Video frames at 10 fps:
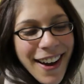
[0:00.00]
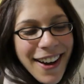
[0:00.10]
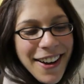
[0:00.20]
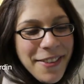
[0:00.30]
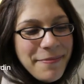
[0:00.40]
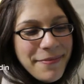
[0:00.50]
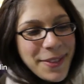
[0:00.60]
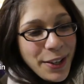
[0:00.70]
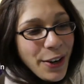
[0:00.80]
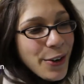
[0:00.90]

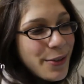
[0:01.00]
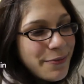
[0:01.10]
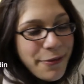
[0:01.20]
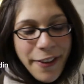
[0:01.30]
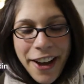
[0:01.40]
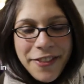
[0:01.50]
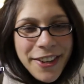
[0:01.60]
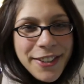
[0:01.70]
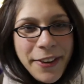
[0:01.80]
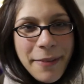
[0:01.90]
Um, so five
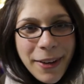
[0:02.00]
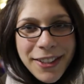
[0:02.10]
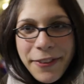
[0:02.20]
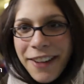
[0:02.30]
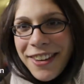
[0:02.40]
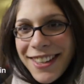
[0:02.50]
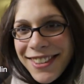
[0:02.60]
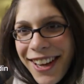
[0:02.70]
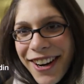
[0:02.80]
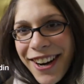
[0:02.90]
years, five months, five
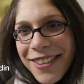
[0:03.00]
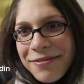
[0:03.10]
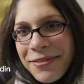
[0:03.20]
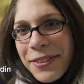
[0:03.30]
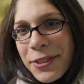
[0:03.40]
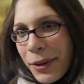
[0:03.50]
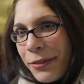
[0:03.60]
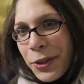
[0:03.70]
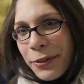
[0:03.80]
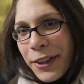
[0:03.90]
days later,
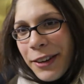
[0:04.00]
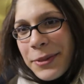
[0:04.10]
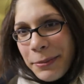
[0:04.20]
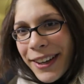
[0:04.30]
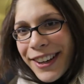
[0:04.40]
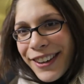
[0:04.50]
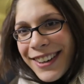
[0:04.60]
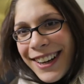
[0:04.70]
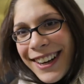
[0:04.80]
12, 12, 12 seemed like a good day